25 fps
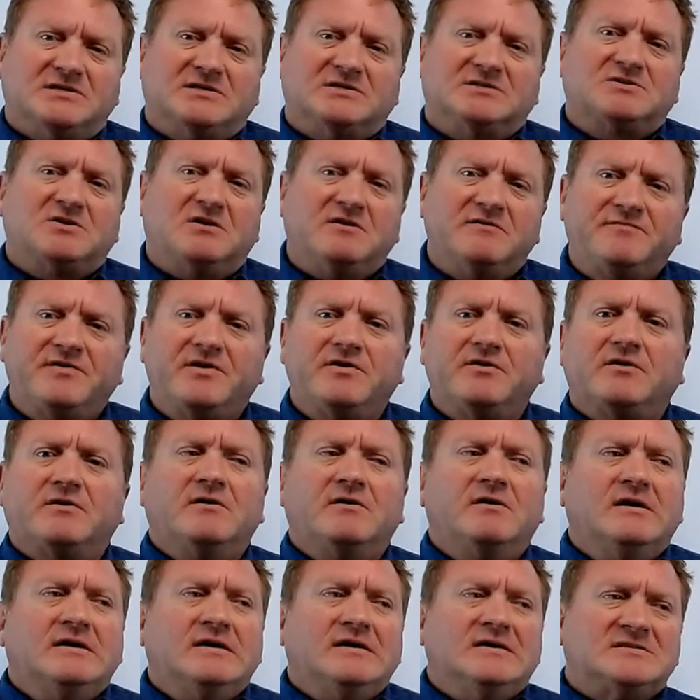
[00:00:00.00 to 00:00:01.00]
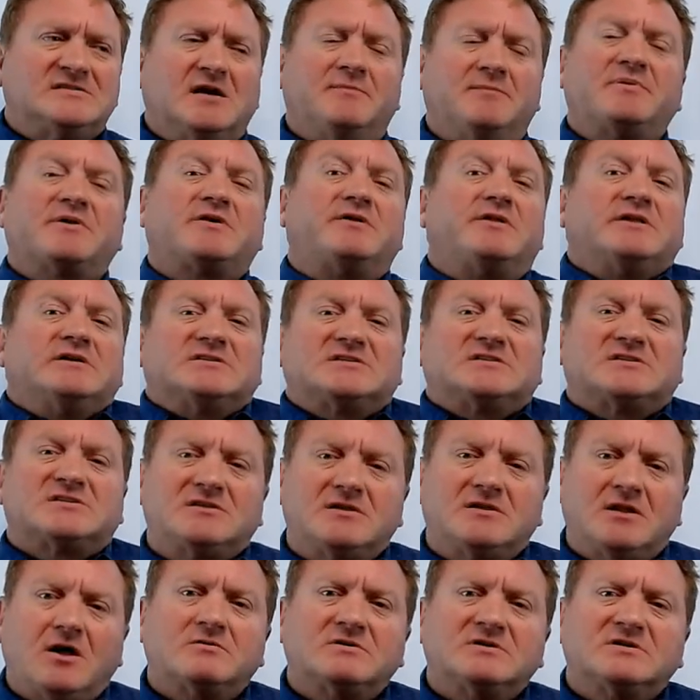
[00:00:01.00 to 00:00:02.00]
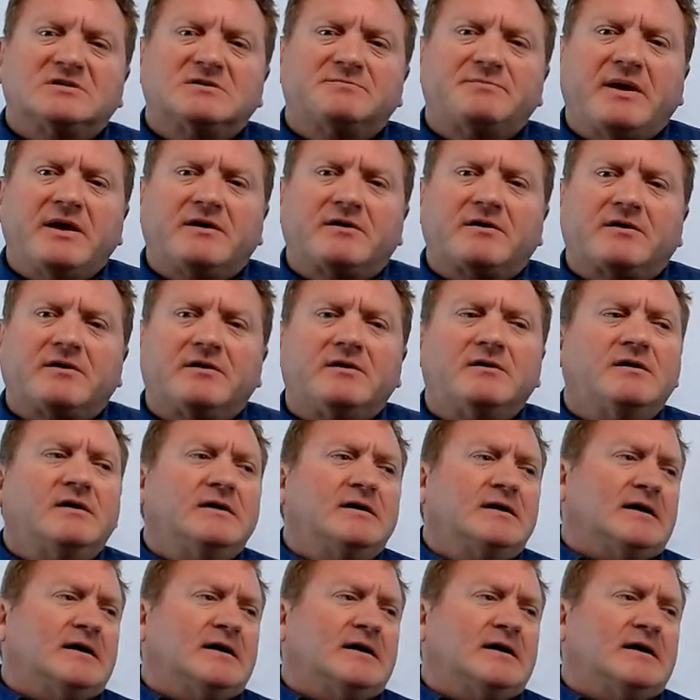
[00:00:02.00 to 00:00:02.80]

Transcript: So if you're typically a slower speaker,